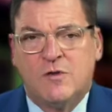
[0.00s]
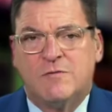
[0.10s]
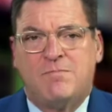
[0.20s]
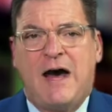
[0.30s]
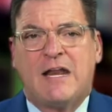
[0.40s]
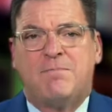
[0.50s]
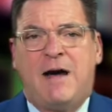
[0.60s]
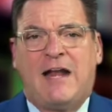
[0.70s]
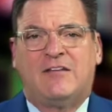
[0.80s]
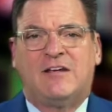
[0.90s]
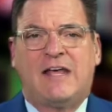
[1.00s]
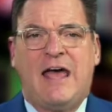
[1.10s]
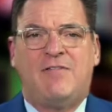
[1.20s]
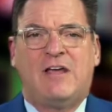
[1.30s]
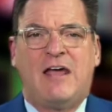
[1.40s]
With the body politic
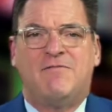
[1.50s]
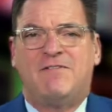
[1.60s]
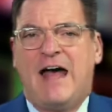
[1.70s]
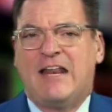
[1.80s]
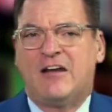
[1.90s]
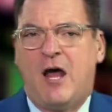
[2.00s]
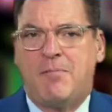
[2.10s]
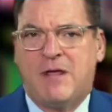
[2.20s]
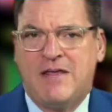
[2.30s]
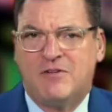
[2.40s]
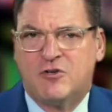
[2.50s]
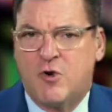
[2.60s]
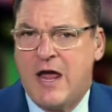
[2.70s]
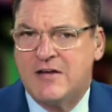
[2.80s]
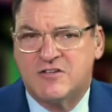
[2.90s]
having a violent upheaval
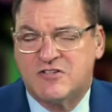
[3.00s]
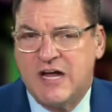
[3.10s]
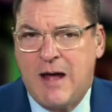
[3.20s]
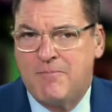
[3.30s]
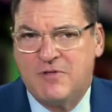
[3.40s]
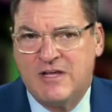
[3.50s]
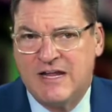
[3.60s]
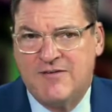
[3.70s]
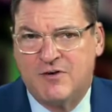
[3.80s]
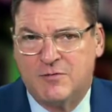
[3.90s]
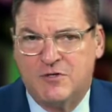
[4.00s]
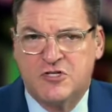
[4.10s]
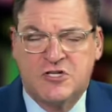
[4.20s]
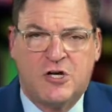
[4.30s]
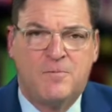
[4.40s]
trying to stop the
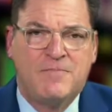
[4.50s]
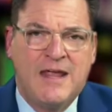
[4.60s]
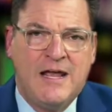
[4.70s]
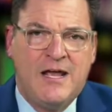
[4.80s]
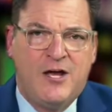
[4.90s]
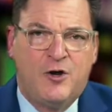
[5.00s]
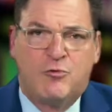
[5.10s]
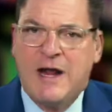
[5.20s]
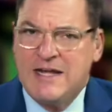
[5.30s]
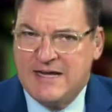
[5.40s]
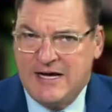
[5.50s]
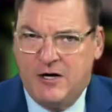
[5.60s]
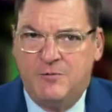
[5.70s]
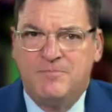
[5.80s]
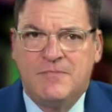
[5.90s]
inevitable. So right
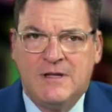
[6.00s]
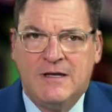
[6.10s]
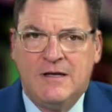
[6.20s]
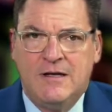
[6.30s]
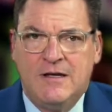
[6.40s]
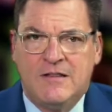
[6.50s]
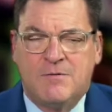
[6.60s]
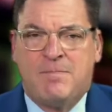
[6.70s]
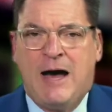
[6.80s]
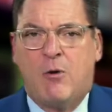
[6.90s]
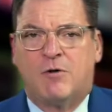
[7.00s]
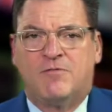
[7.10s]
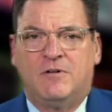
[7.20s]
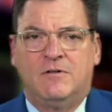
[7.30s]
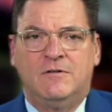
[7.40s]
now, the
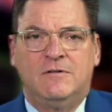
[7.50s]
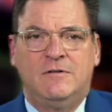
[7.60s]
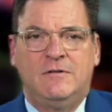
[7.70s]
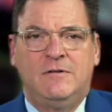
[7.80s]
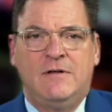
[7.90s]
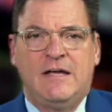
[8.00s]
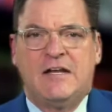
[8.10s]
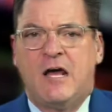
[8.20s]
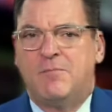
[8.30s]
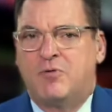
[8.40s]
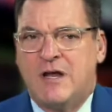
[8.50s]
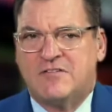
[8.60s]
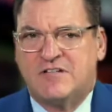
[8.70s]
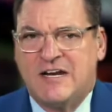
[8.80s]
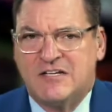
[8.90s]
powerful and
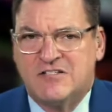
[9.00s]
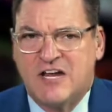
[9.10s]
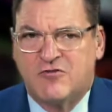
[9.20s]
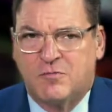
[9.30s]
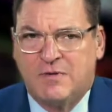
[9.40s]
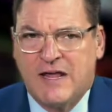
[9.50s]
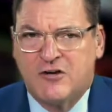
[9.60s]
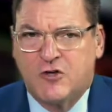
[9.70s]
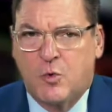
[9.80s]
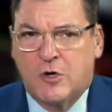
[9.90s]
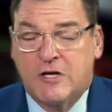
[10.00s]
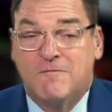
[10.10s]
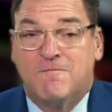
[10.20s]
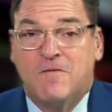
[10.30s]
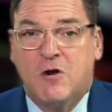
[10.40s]
unprecedented central planners are
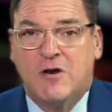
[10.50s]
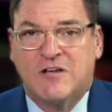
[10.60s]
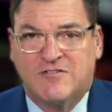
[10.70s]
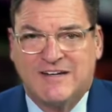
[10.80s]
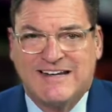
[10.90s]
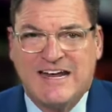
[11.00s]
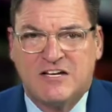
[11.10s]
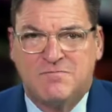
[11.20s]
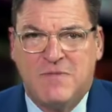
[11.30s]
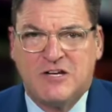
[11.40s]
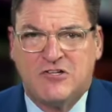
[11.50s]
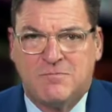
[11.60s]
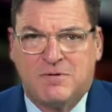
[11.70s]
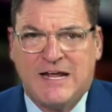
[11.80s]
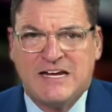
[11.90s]
working furiously to get as much
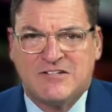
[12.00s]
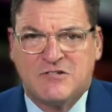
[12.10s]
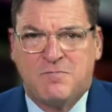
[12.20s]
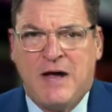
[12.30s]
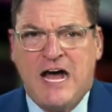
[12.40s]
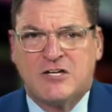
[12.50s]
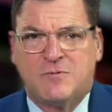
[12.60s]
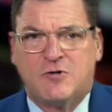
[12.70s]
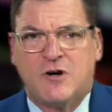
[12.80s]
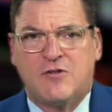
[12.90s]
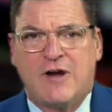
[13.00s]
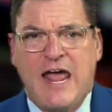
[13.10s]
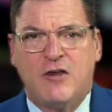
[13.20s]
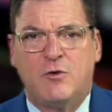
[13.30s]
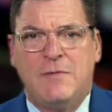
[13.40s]
in place as possible during
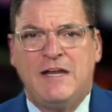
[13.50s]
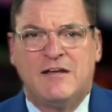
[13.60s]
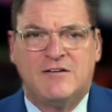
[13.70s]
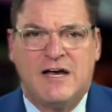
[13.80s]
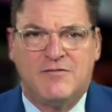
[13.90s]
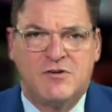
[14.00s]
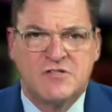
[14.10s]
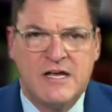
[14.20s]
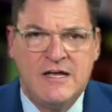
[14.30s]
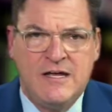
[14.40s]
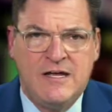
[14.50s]
their annual meeting in Davos,